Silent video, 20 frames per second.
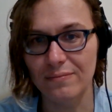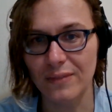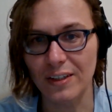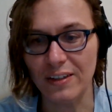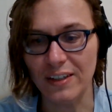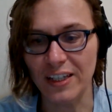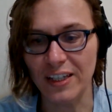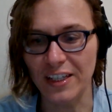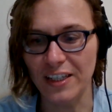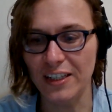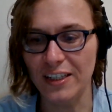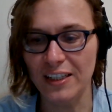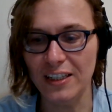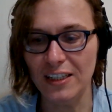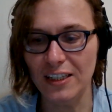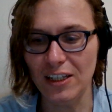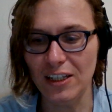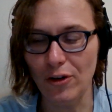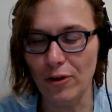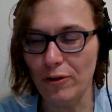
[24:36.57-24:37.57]
I gotta
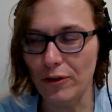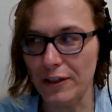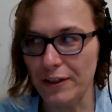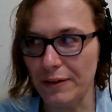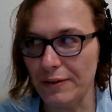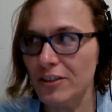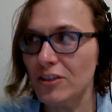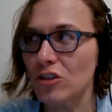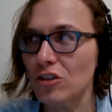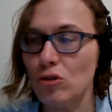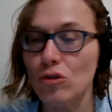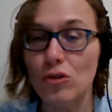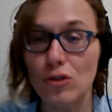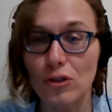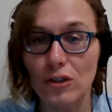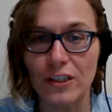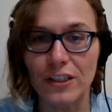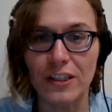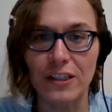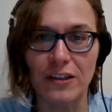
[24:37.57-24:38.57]
go to
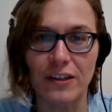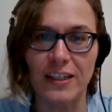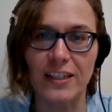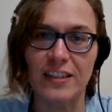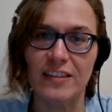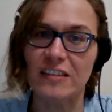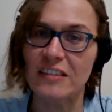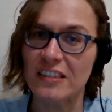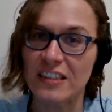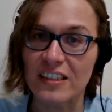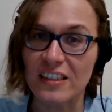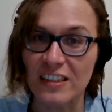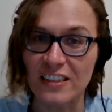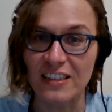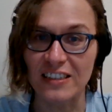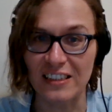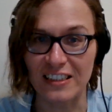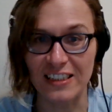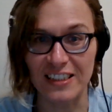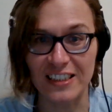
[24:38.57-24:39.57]
school, you know, I gotta study, I
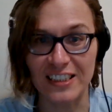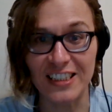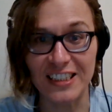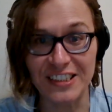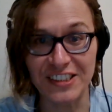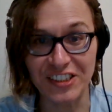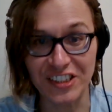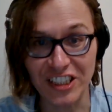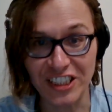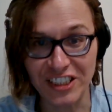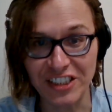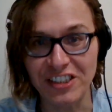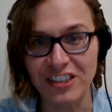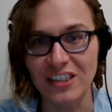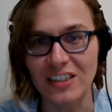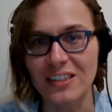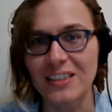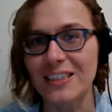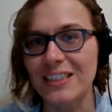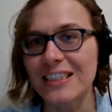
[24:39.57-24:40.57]
gotta get things
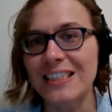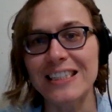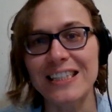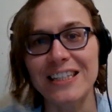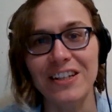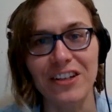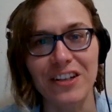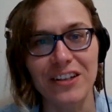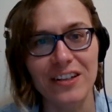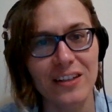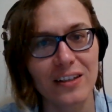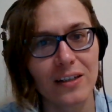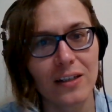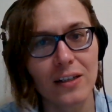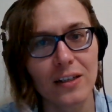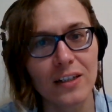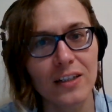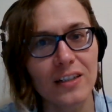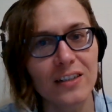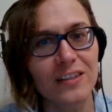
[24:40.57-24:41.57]
done. I can't
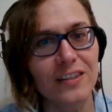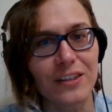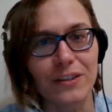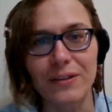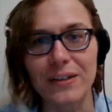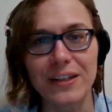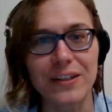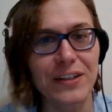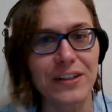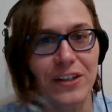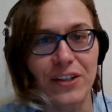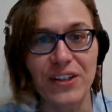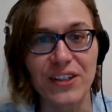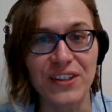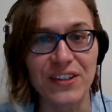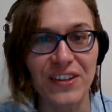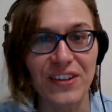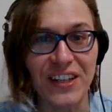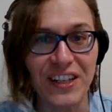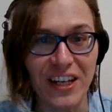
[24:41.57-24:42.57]
sit around
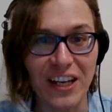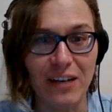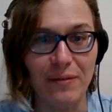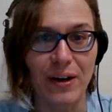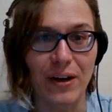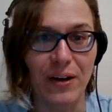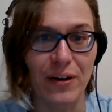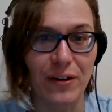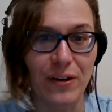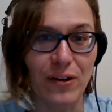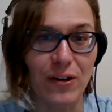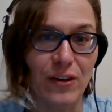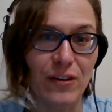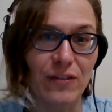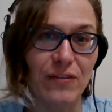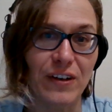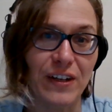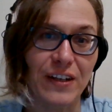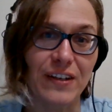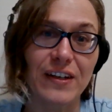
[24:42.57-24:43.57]
here thinking about her all the
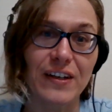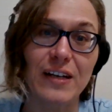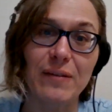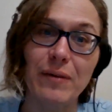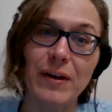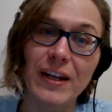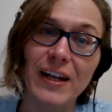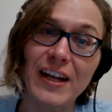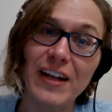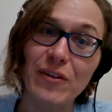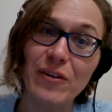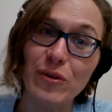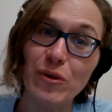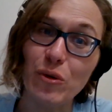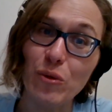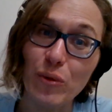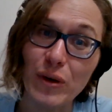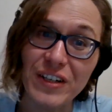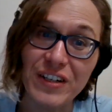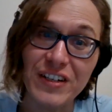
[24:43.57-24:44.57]
fucking time, and I don't know
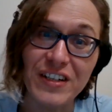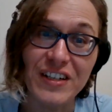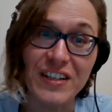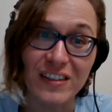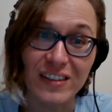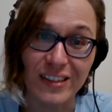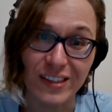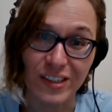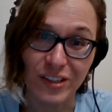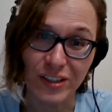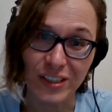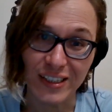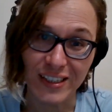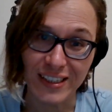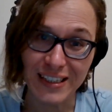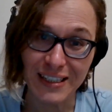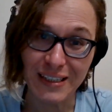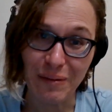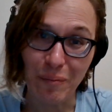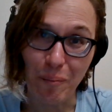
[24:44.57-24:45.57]
when she's gonna try to
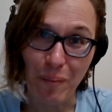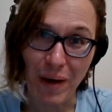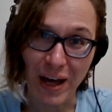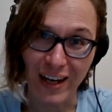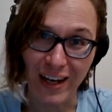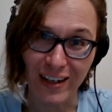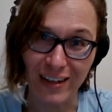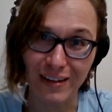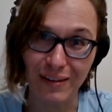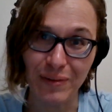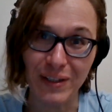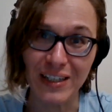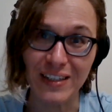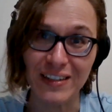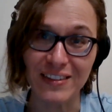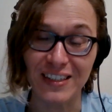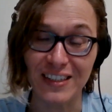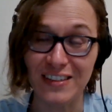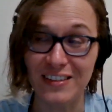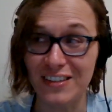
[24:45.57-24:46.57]
come back
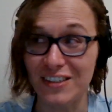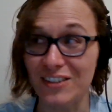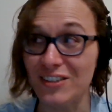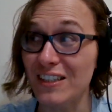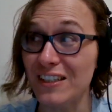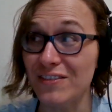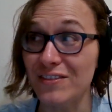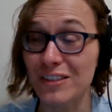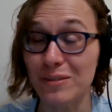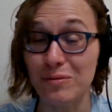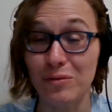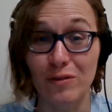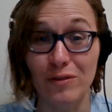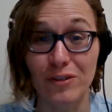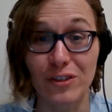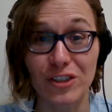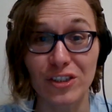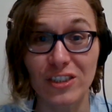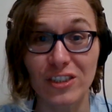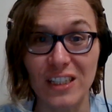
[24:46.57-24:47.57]
because I still have some of
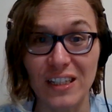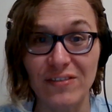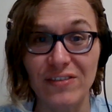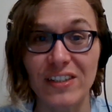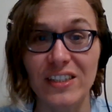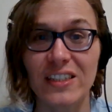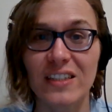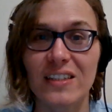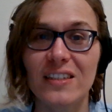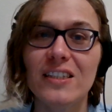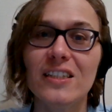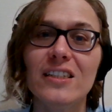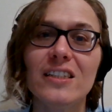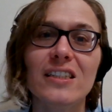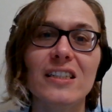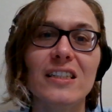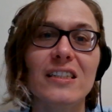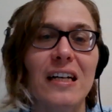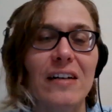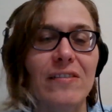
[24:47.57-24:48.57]
her stuff that
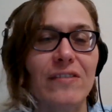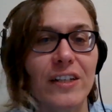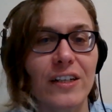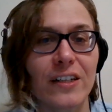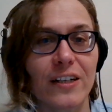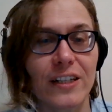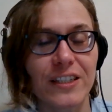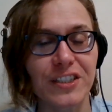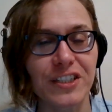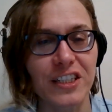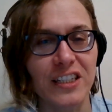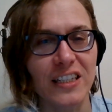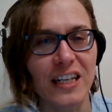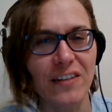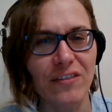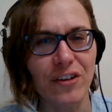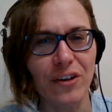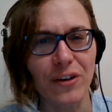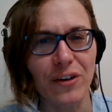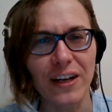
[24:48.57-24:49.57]
she left here, and she
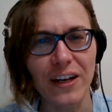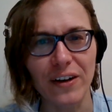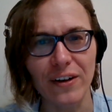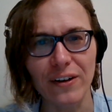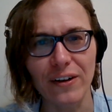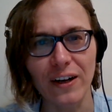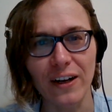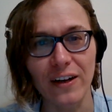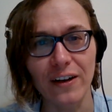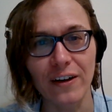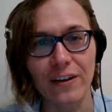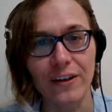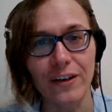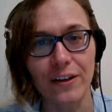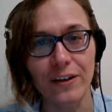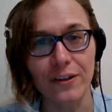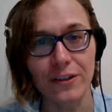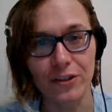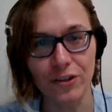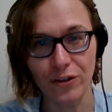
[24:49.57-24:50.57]
left her hair iron
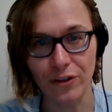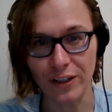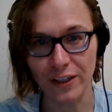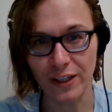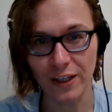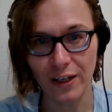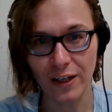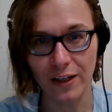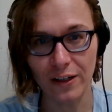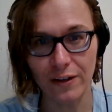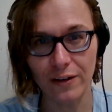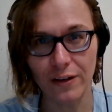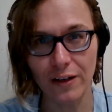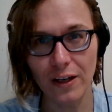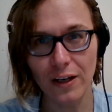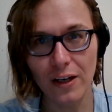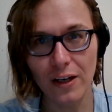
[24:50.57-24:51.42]
here, her straightening iron,